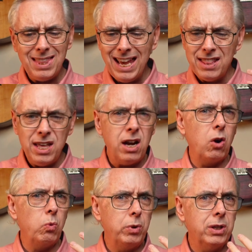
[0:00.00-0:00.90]
and they
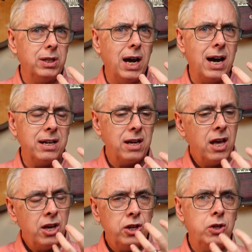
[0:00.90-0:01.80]
are really hot.
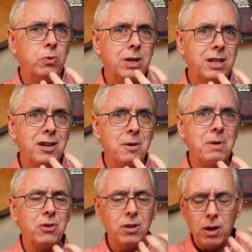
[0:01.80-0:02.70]
You get that in your
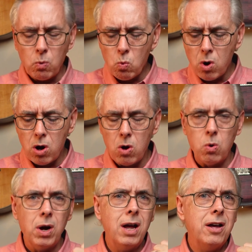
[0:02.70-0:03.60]
mouth and you're like,
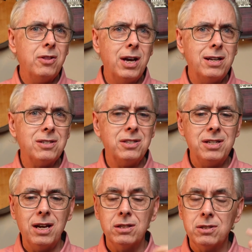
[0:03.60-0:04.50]
whoa, that is
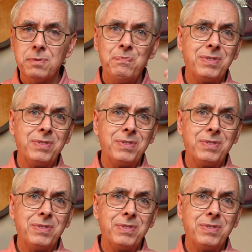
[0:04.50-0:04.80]
intense.